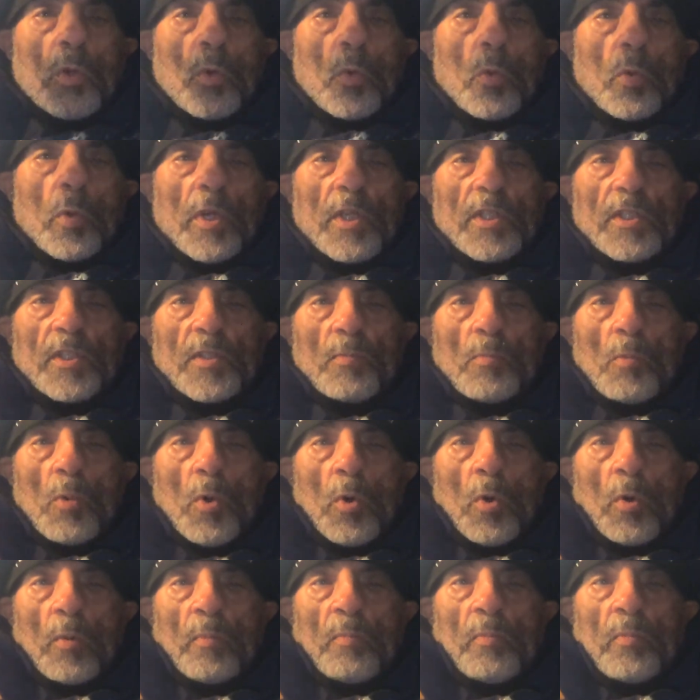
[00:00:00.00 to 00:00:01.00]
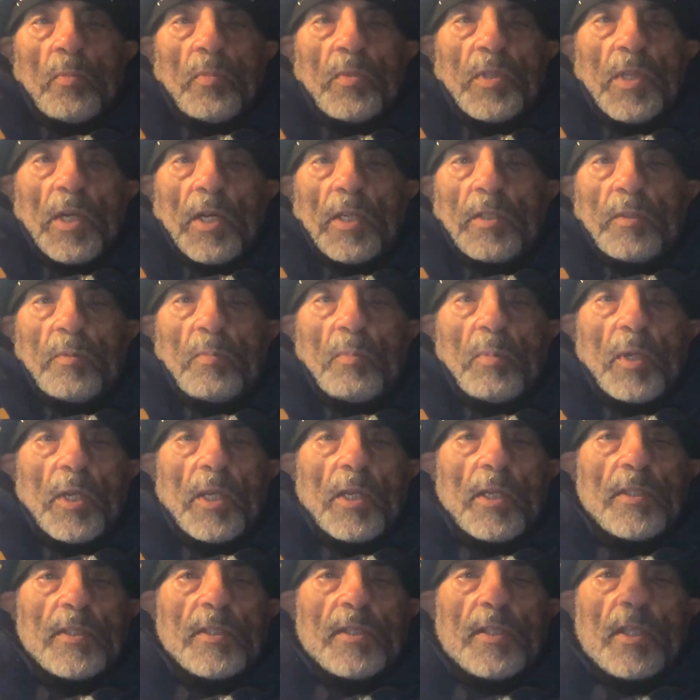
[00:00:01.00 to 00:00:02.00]

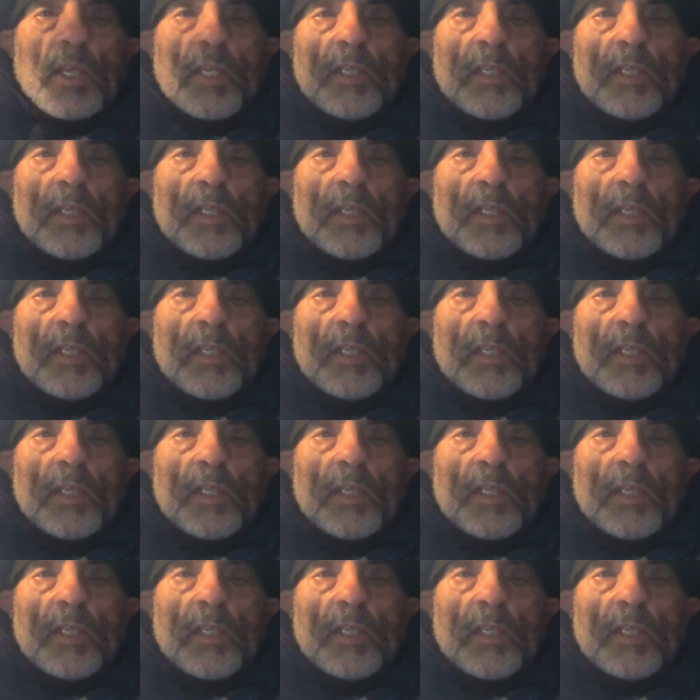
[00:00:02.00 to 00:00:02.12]
wizmore.biz,